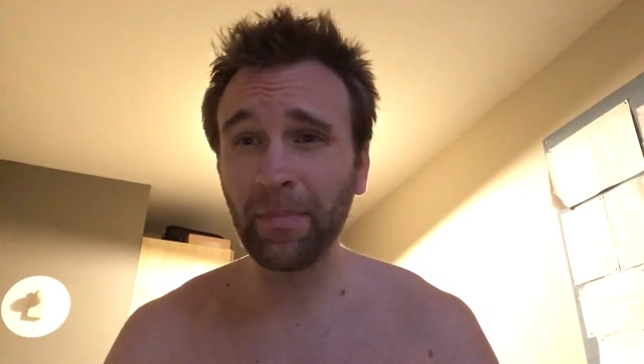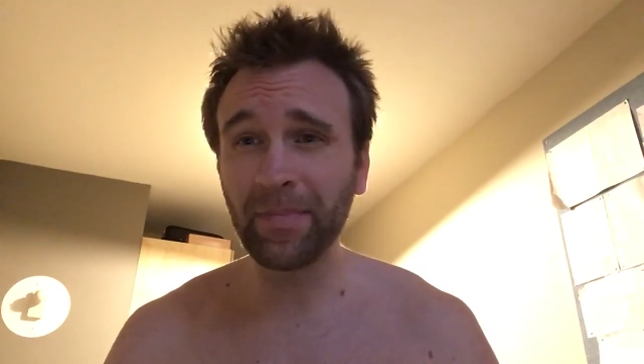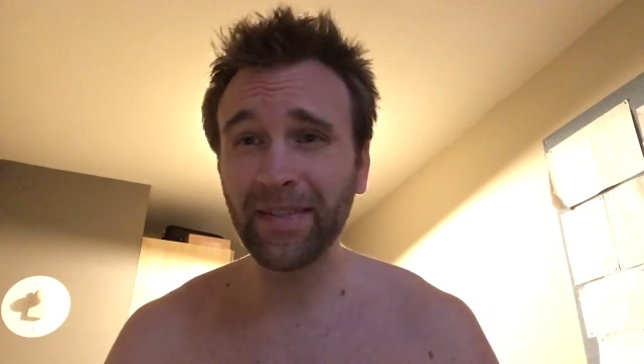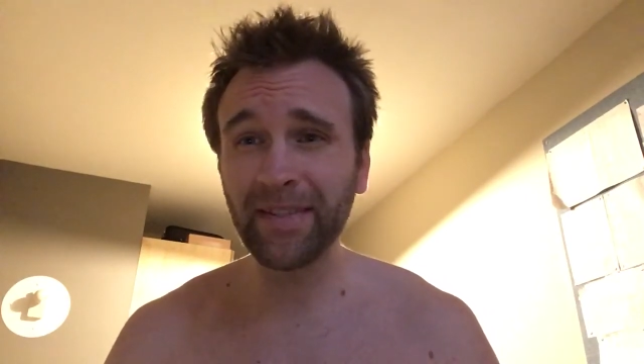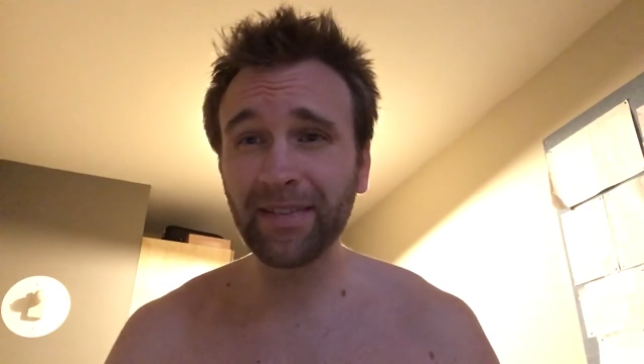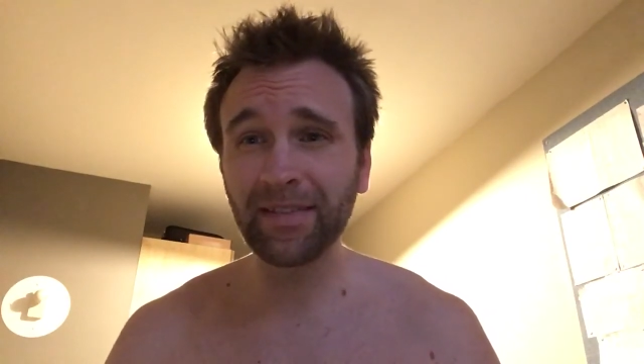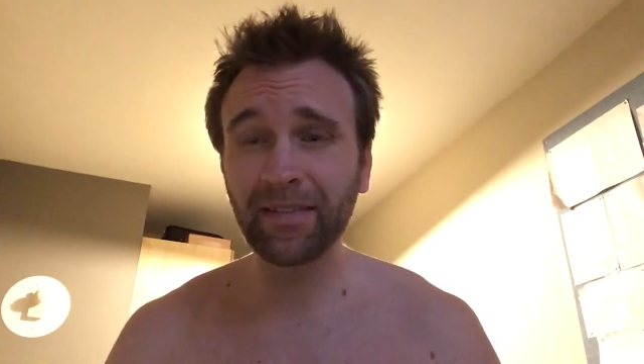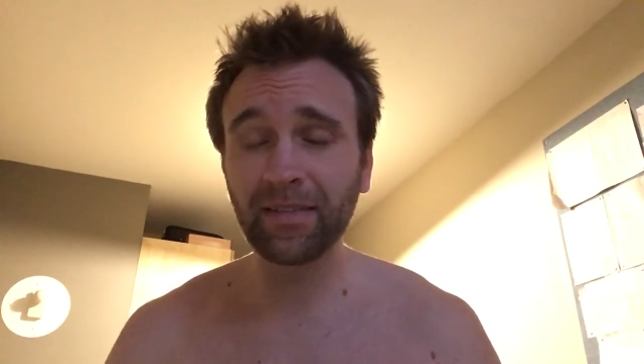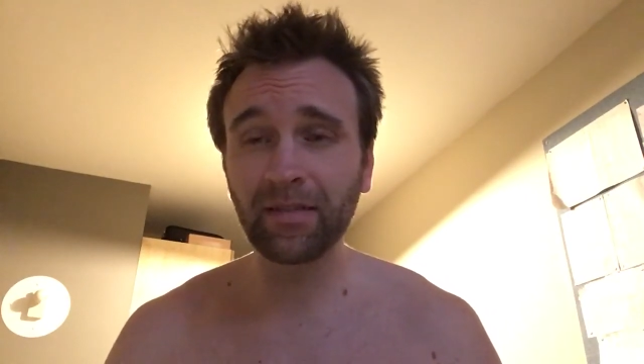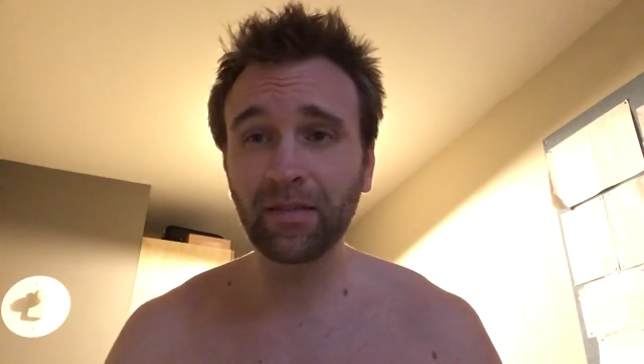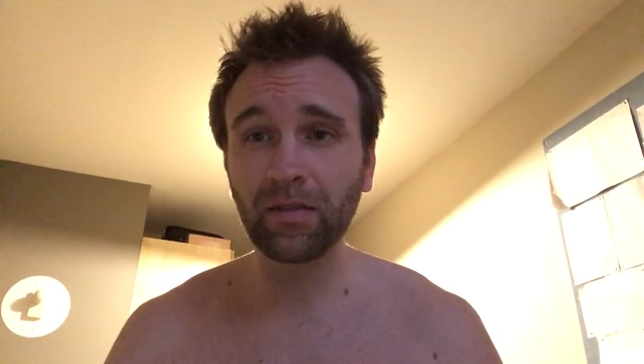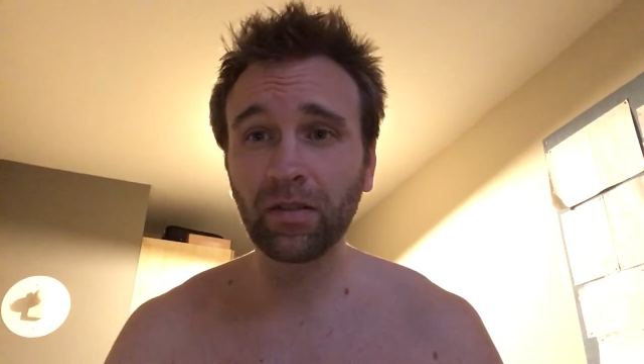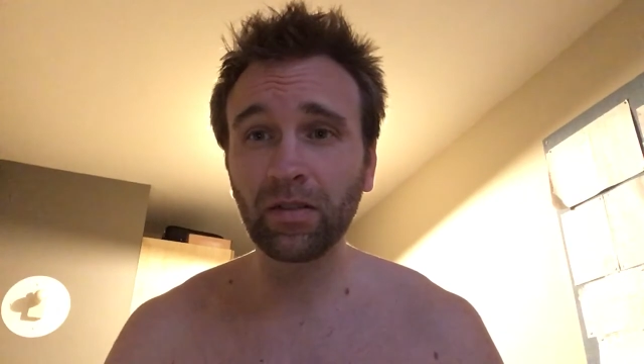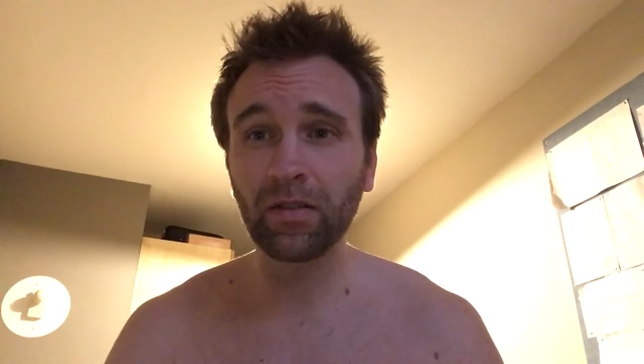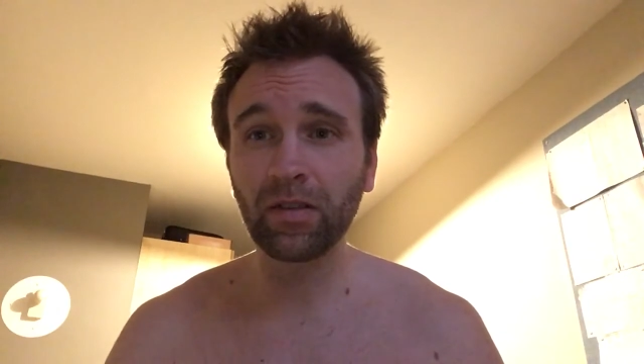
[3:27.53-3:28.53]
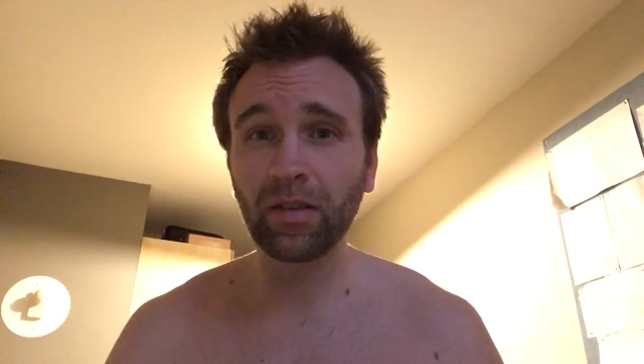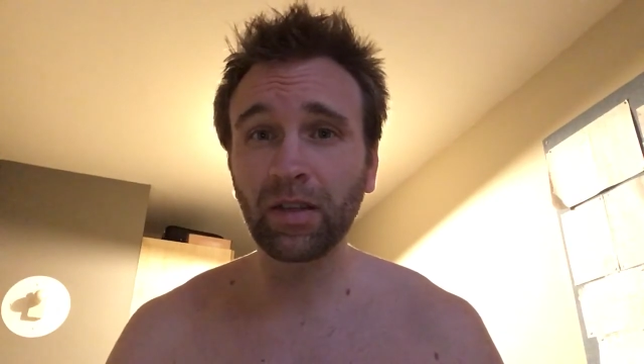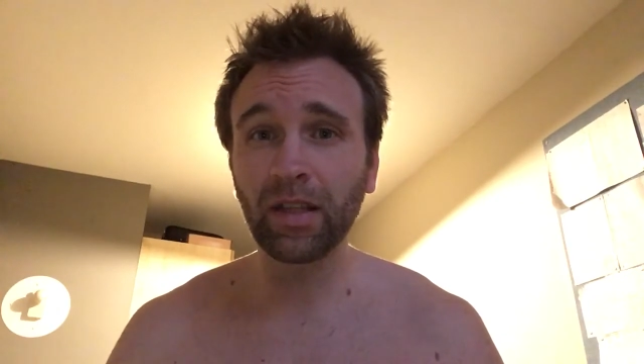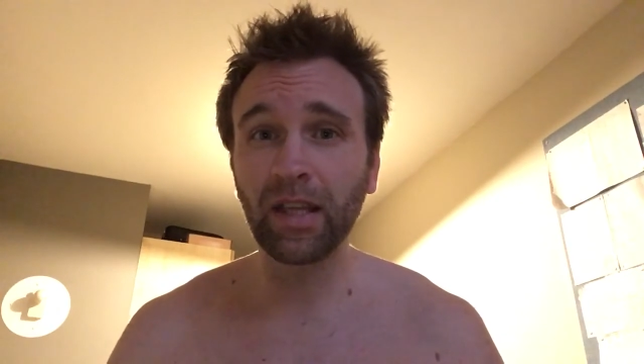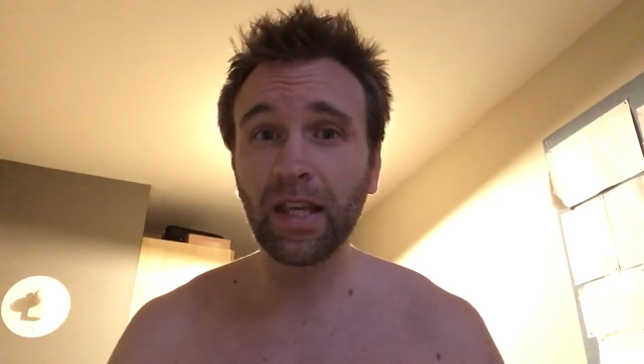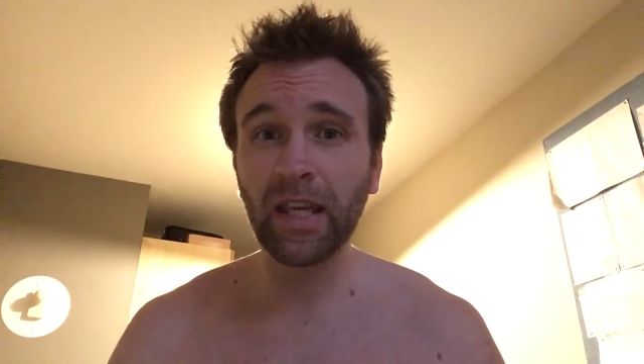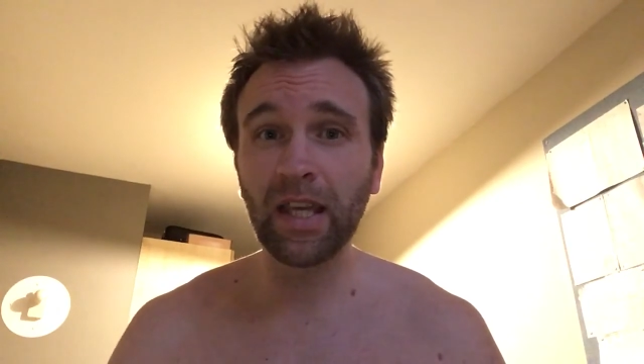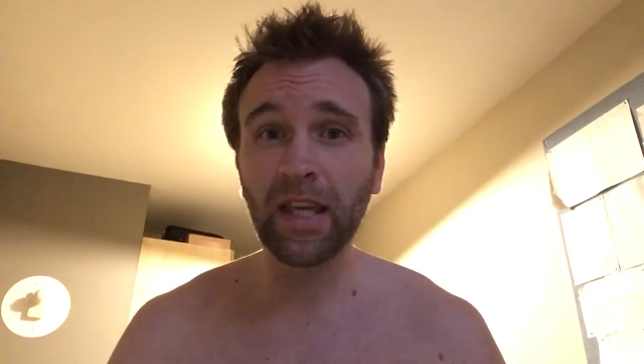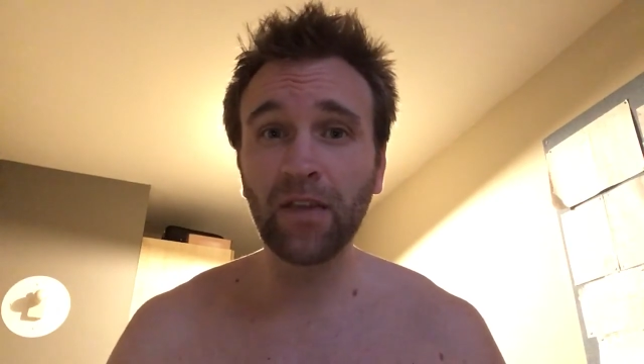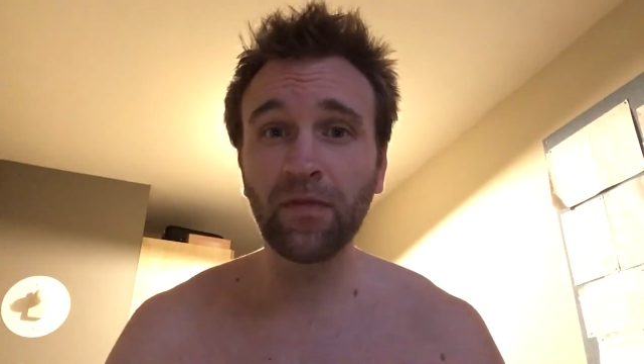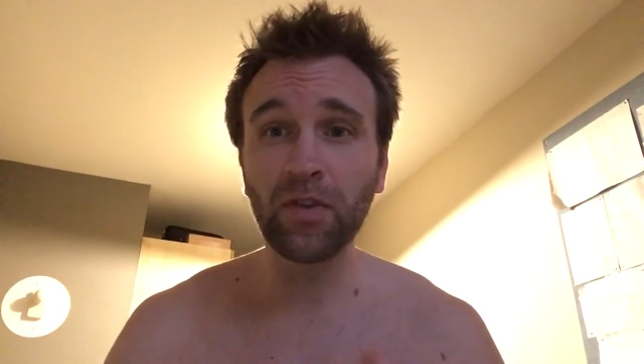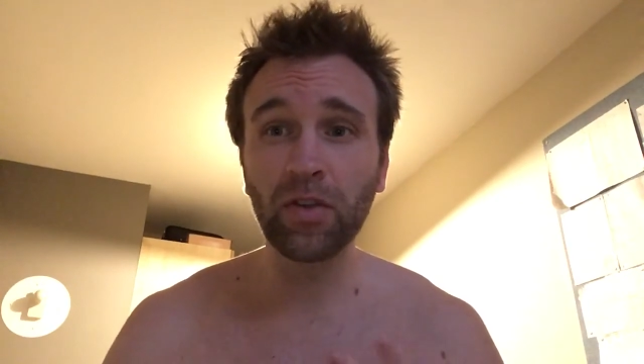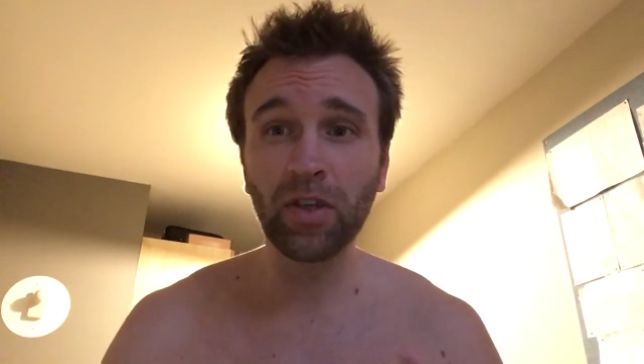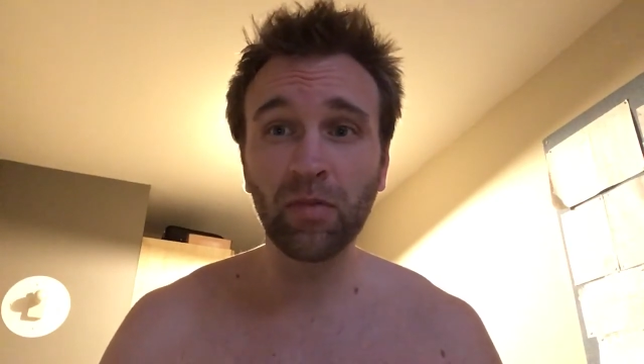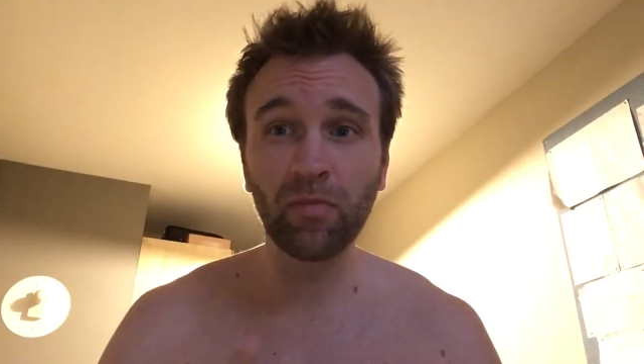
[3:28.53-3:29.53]
them, if
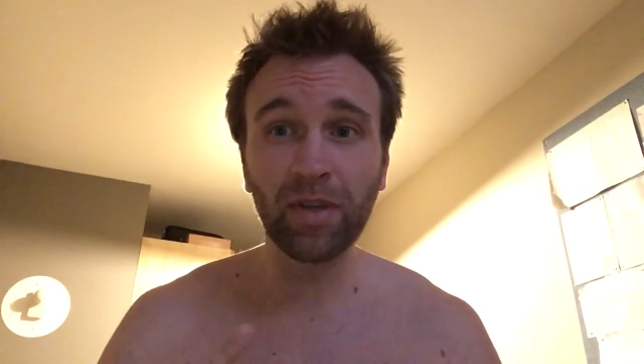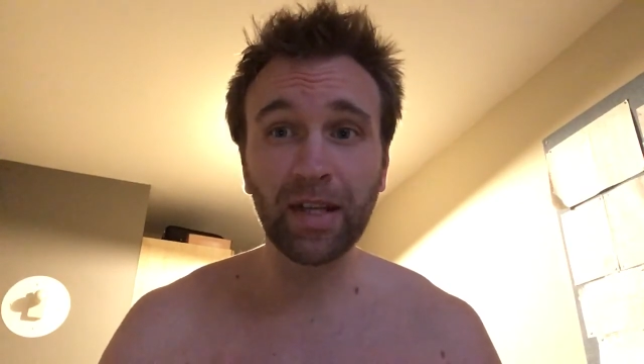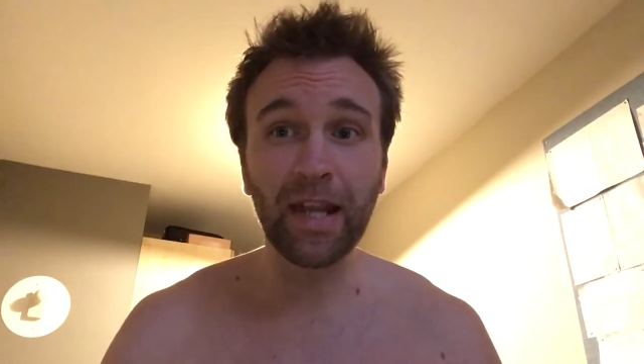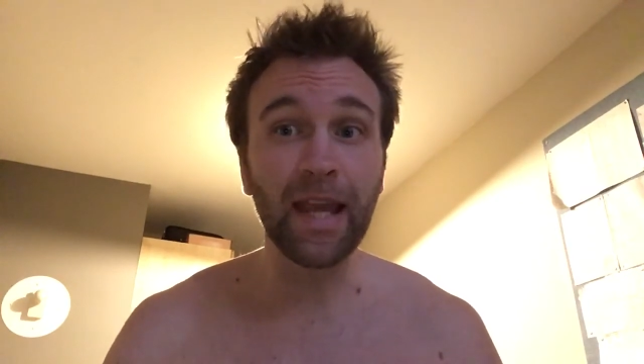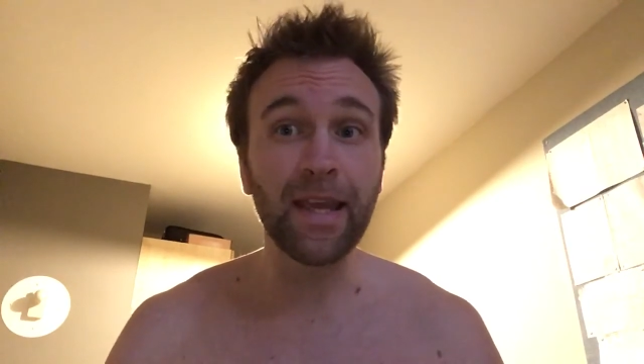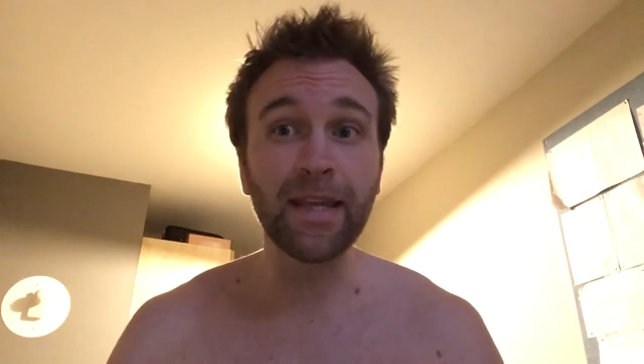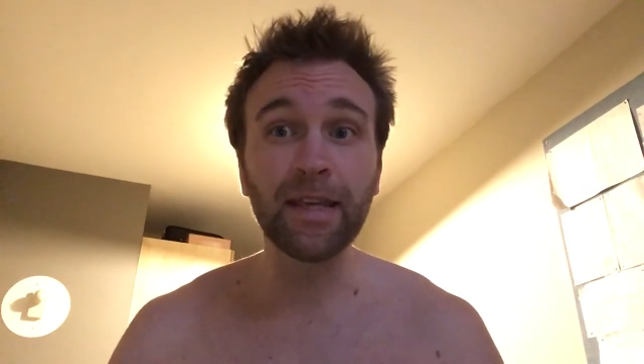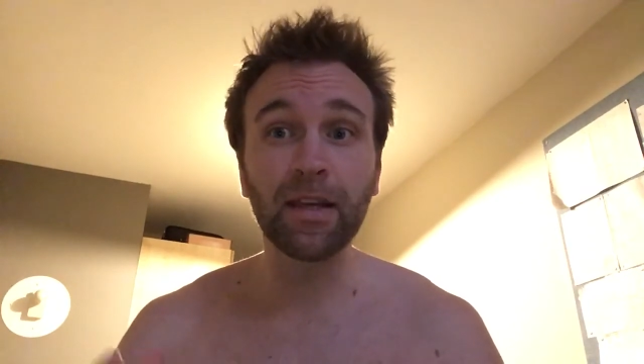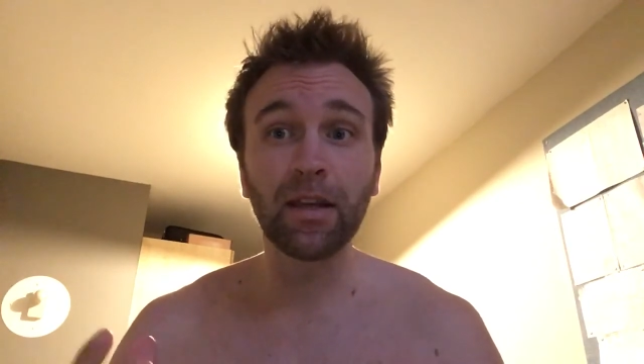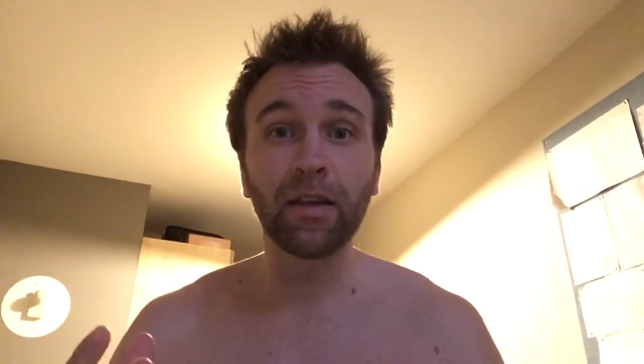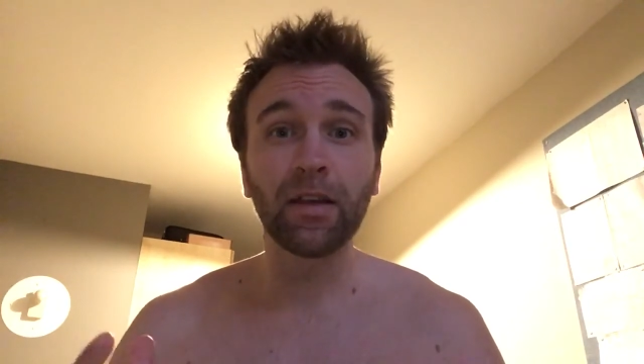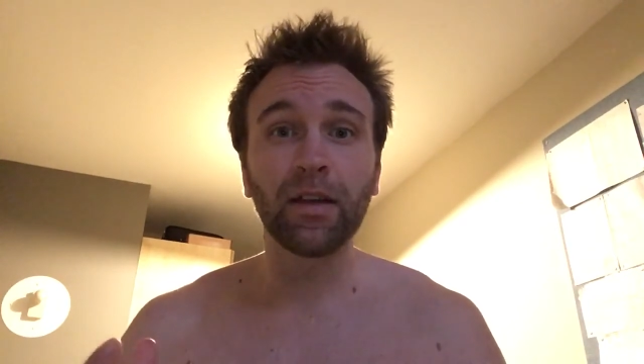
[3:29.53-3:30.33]
you can relate